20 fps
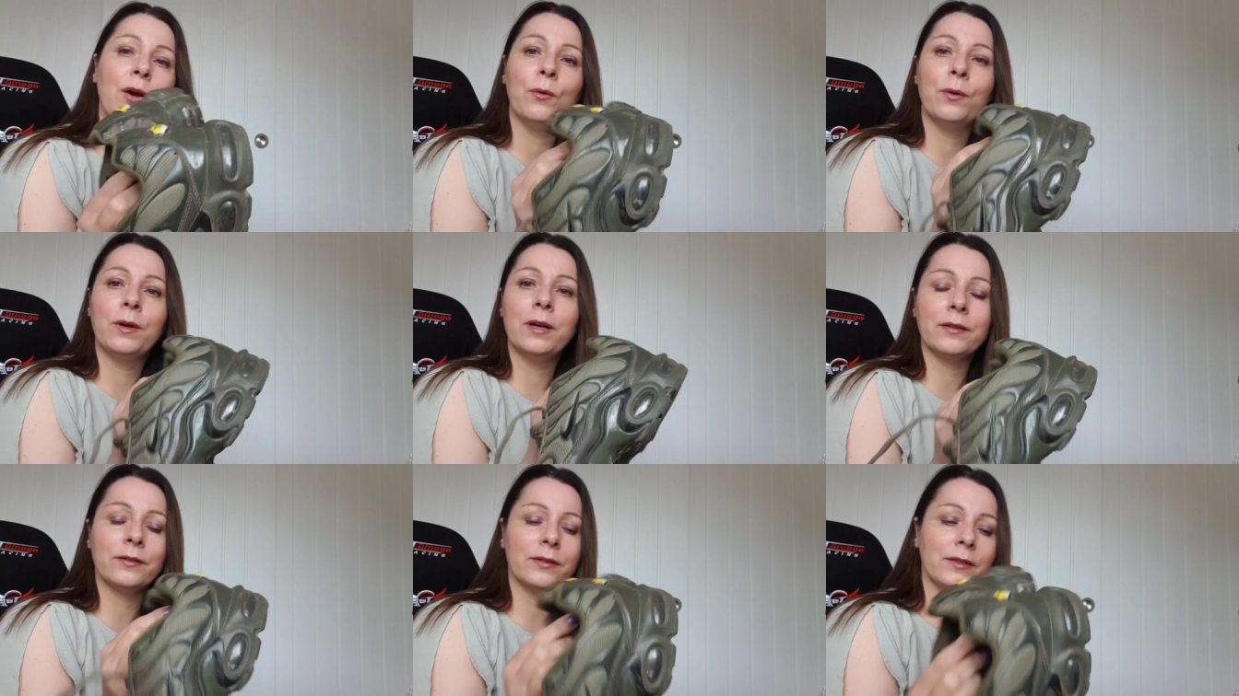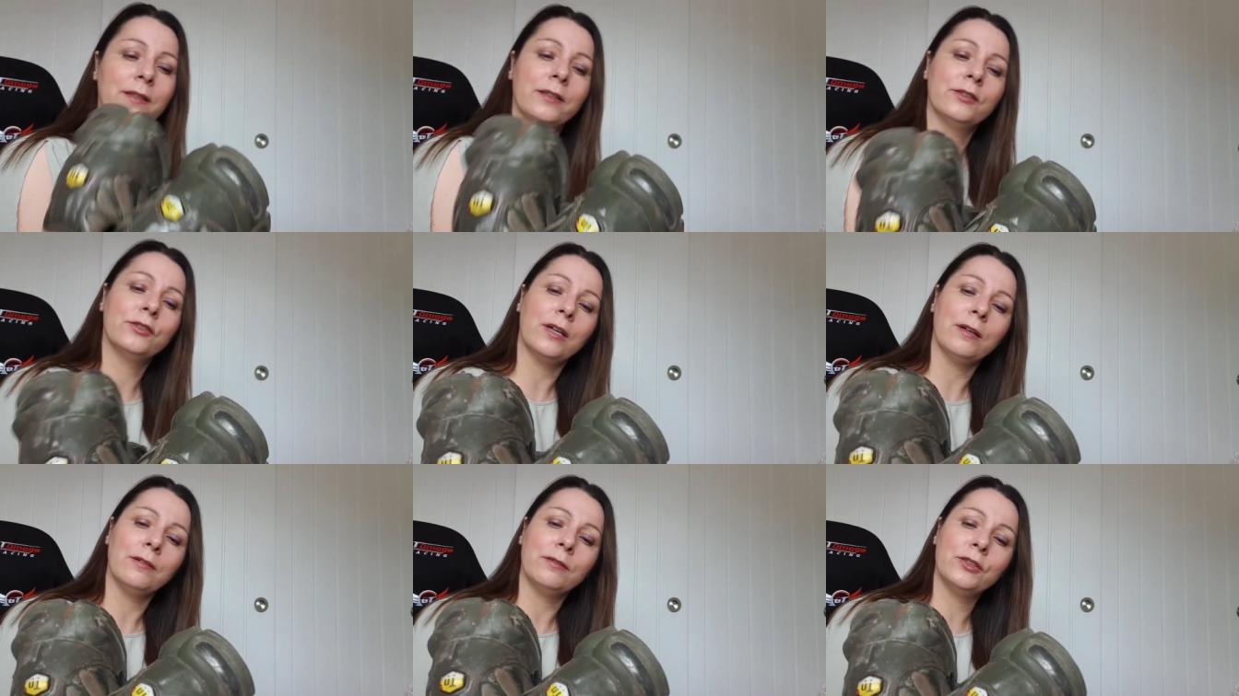When I was in
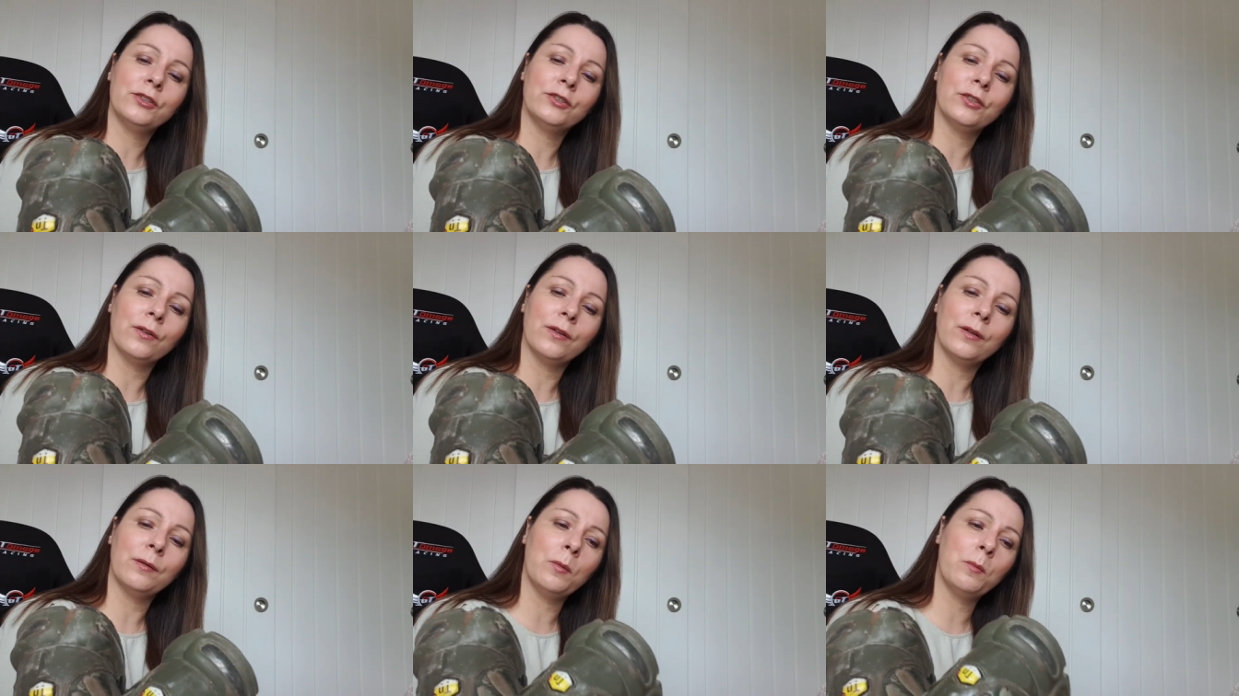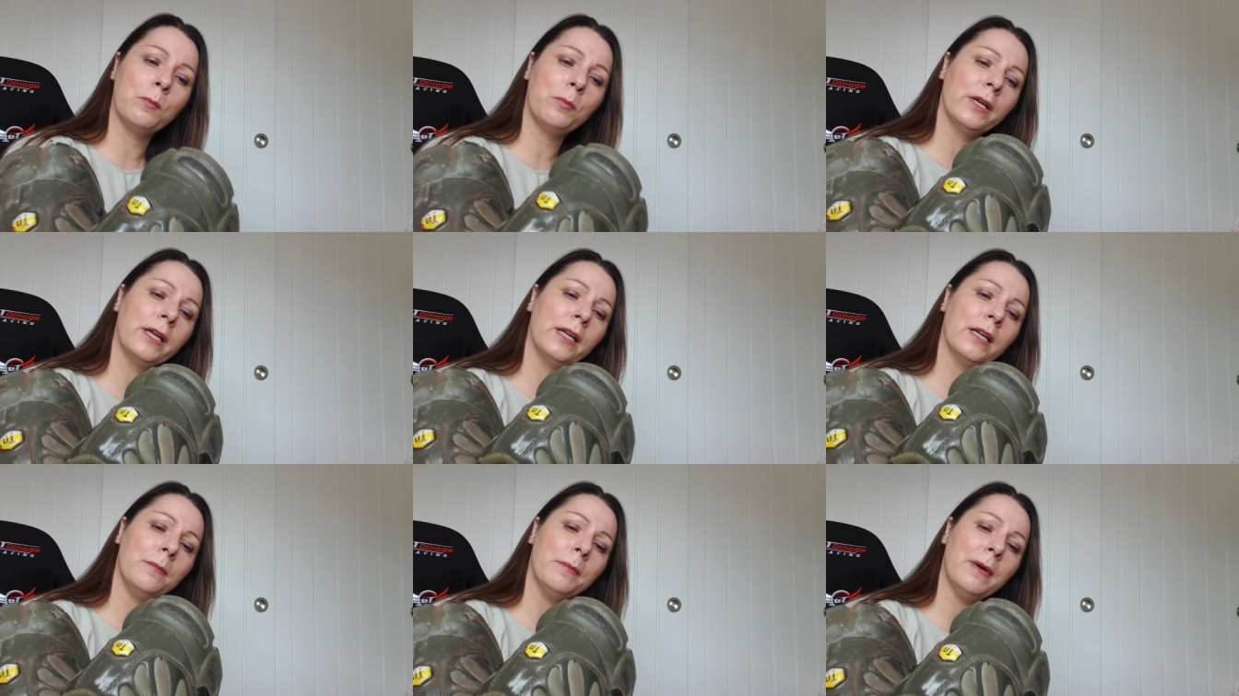the charity shop, they were
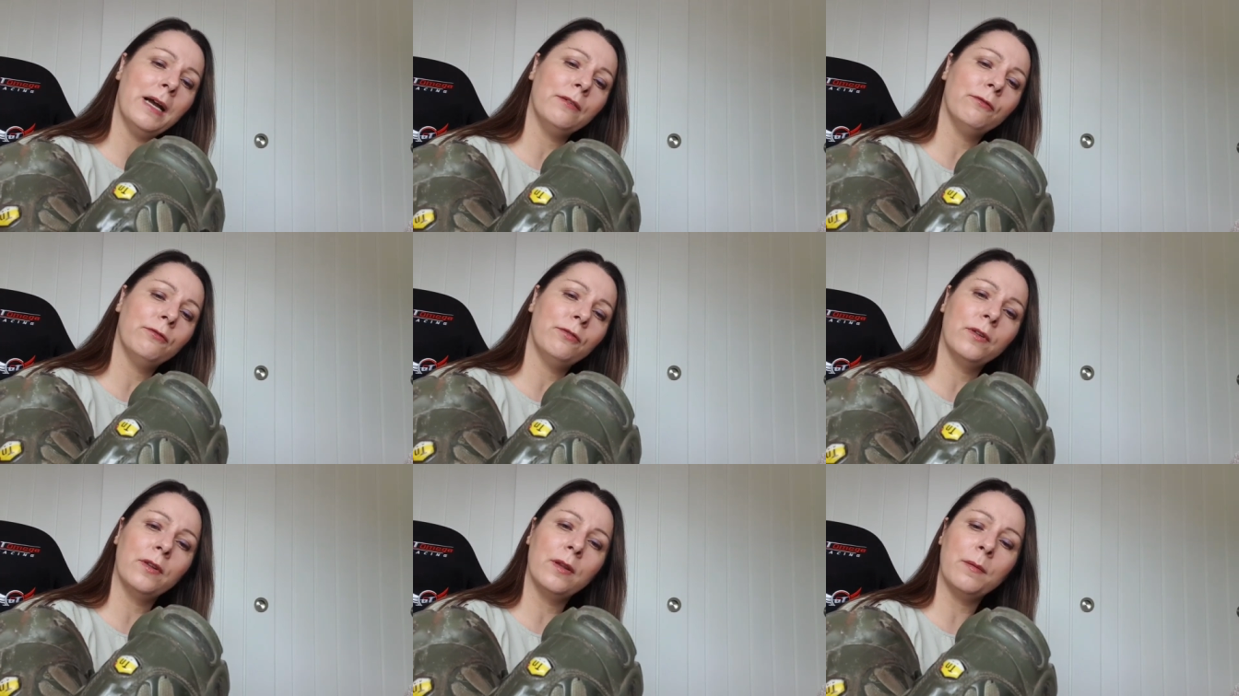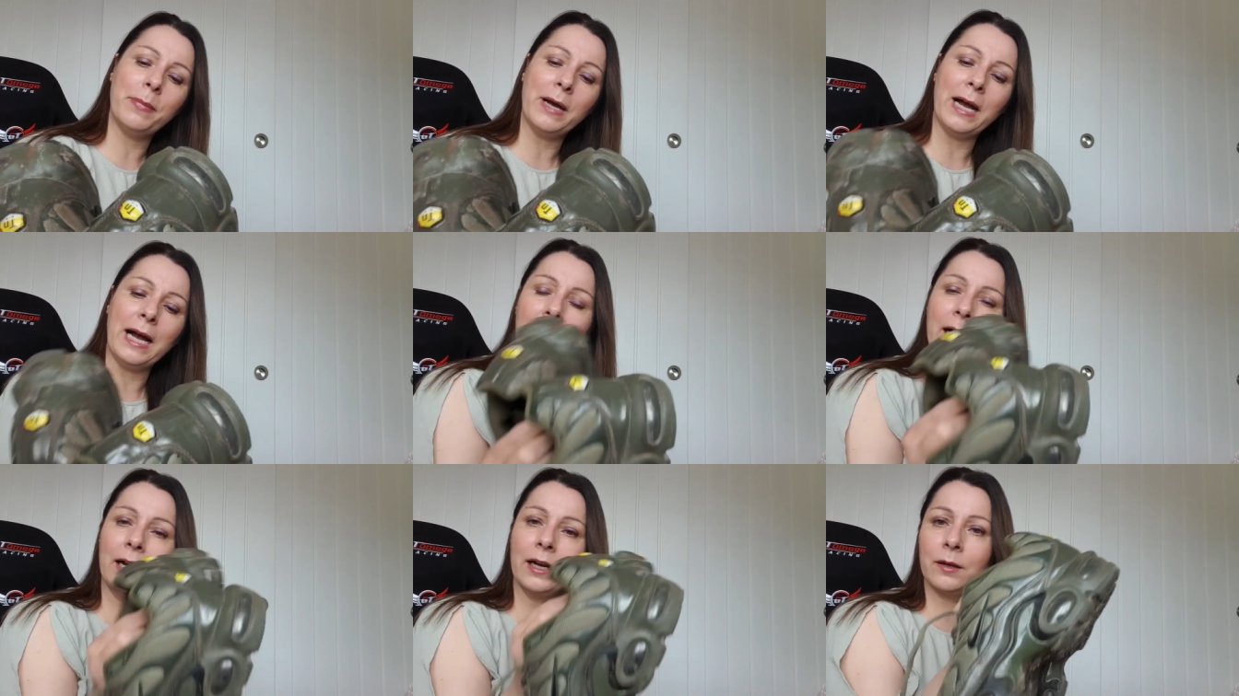bringing them out from the
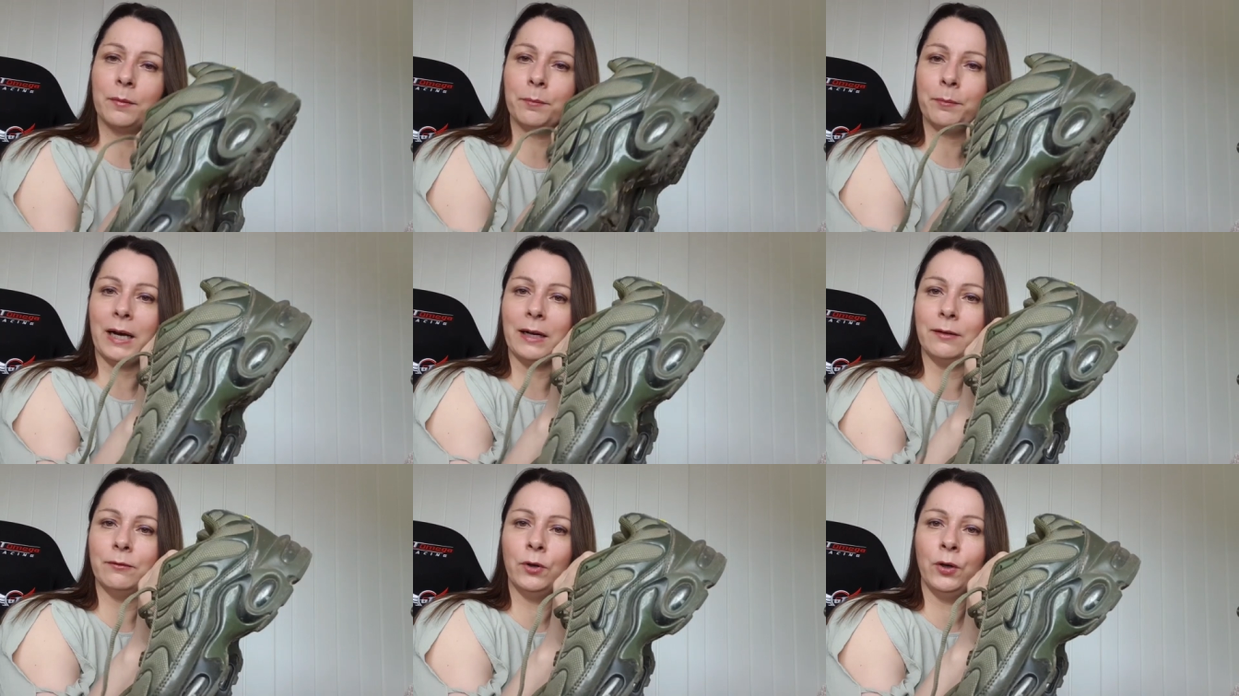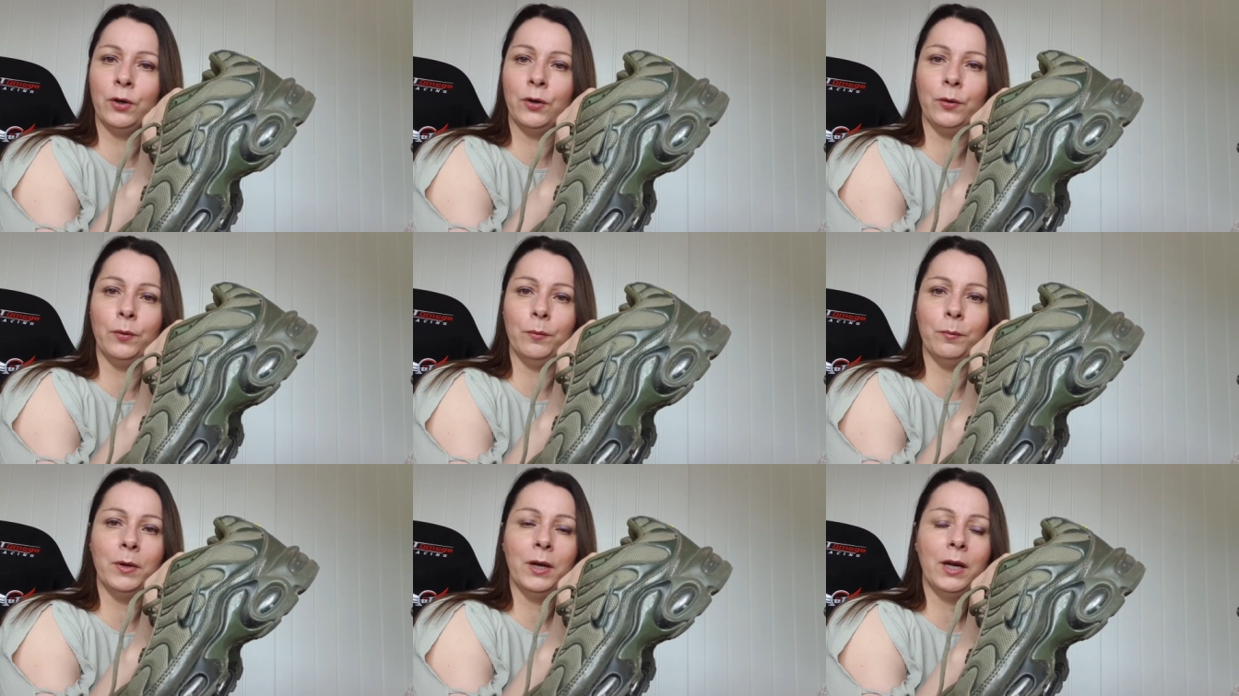back, back
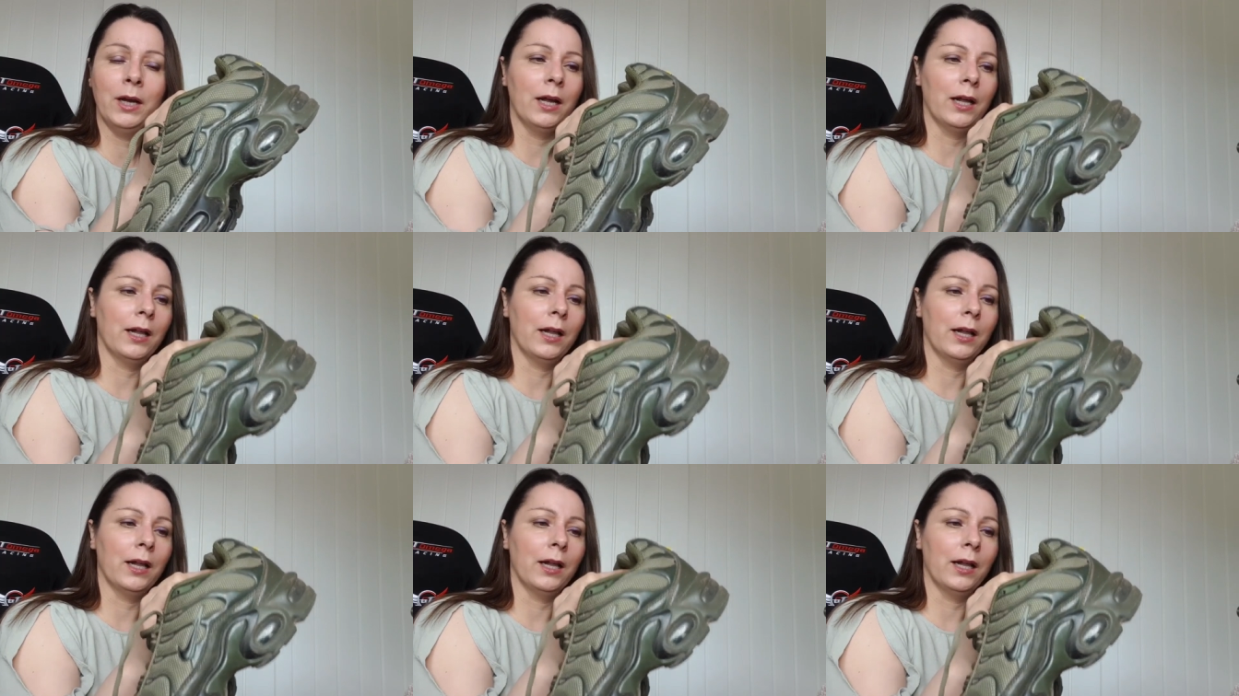room,